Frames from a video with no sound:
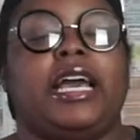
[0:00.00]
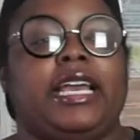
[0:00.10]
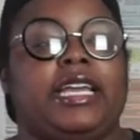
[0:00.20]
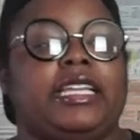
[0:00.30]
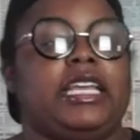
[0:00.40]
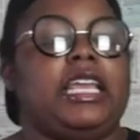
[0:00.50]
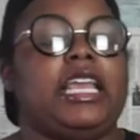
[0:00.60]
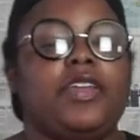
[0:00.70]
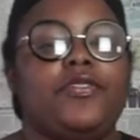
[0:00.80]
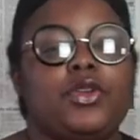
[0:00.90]
and
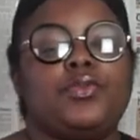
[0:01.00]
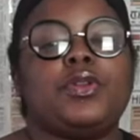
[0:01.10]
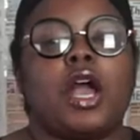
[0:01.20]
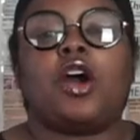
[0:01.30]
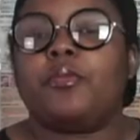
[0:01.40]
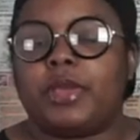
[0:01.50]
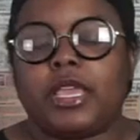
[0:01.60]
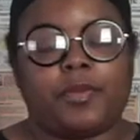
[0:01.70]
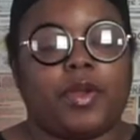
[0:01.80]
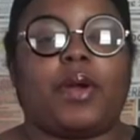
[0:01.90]
if you know me
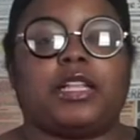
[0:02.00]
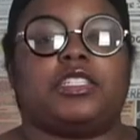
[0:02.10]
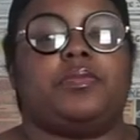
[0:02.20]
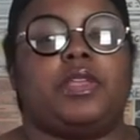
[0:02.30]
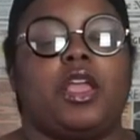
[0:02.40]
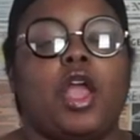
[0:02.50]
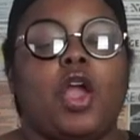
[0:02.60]
and been watching me,